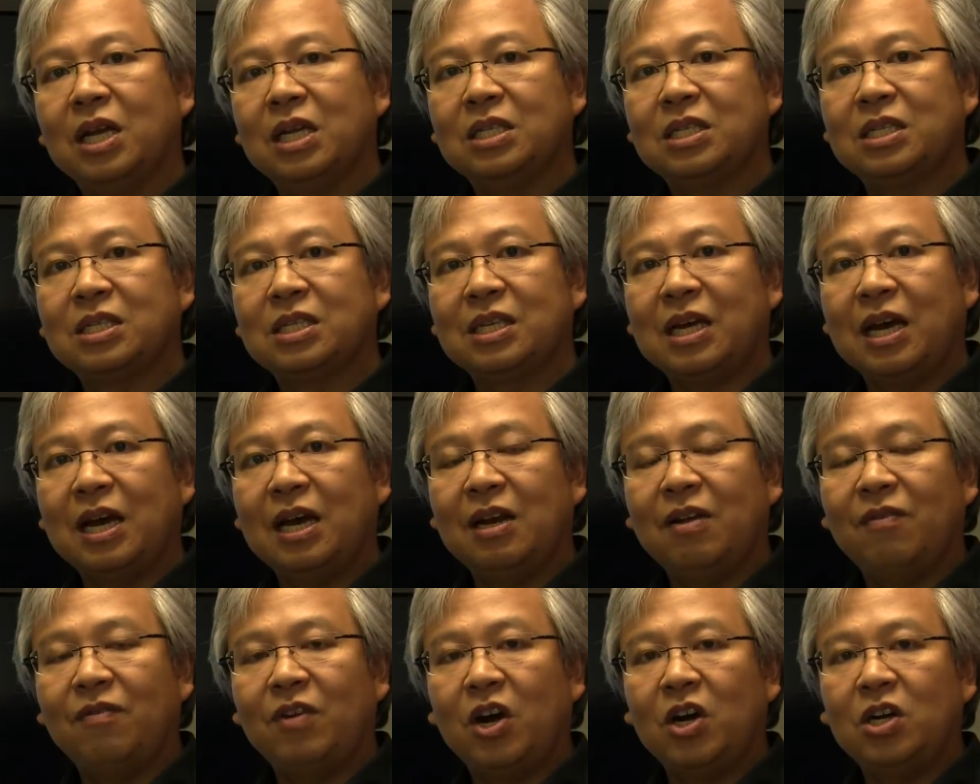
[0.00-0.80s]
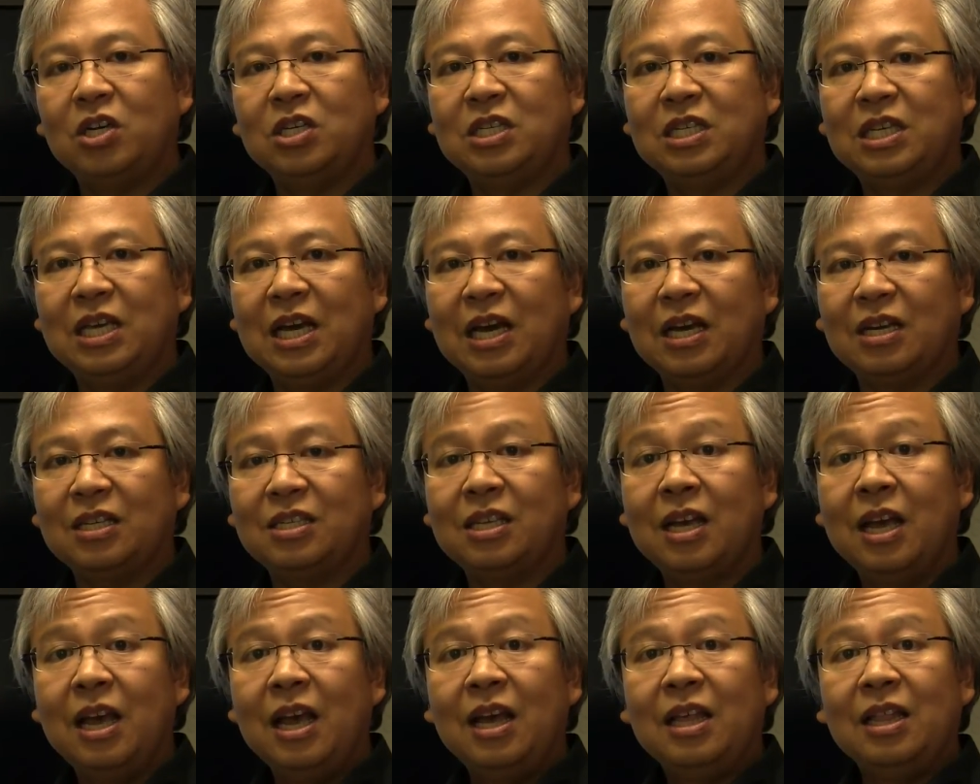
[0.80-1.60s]
inside of
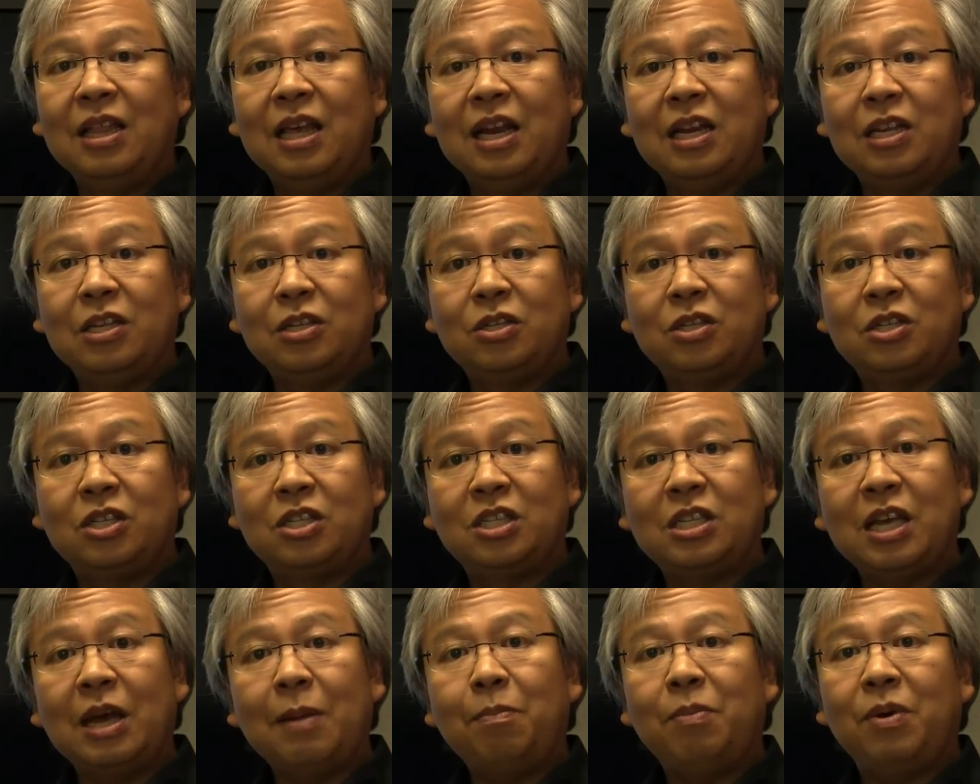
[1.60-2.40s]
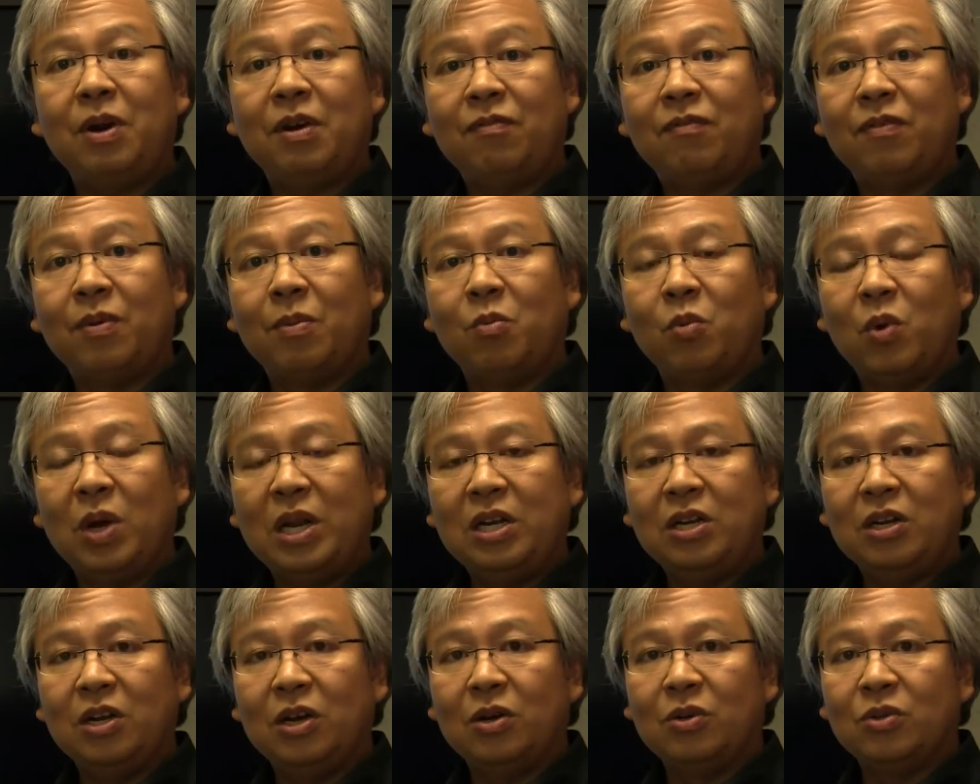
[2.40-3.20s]
RTX that is separate from
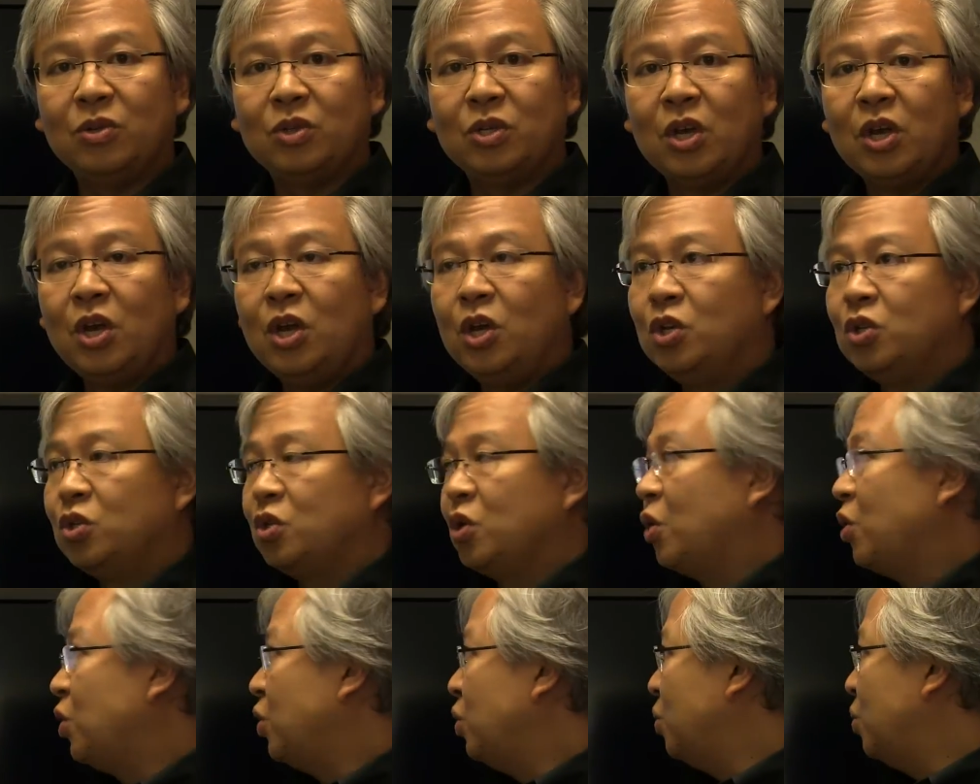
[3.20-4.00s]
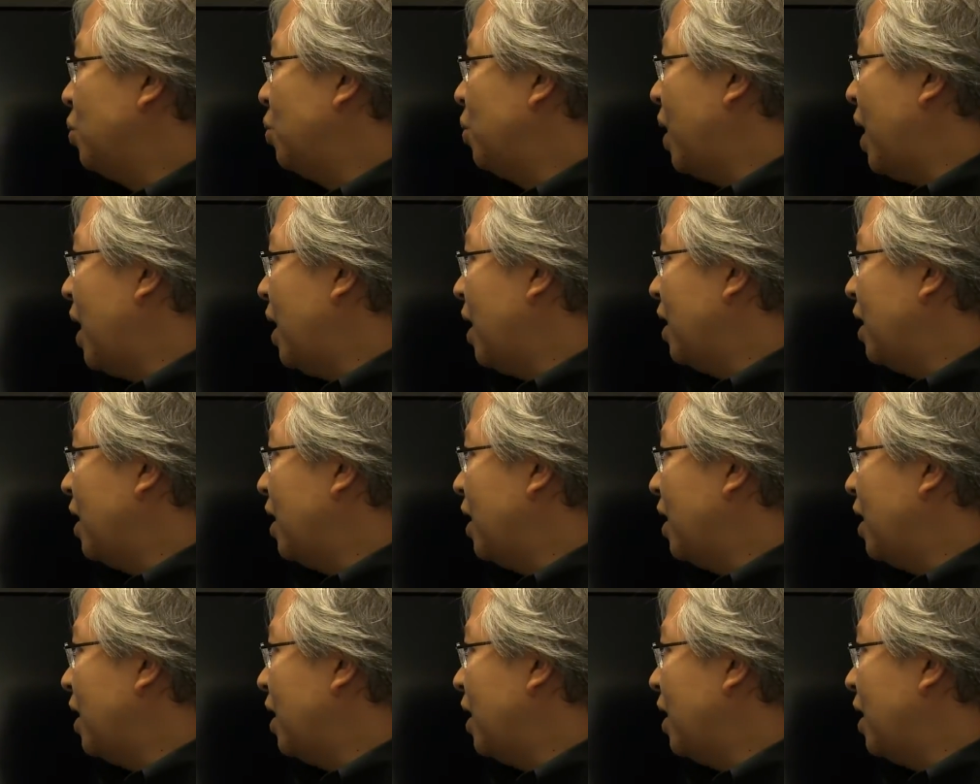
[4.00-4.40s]
Windows. So you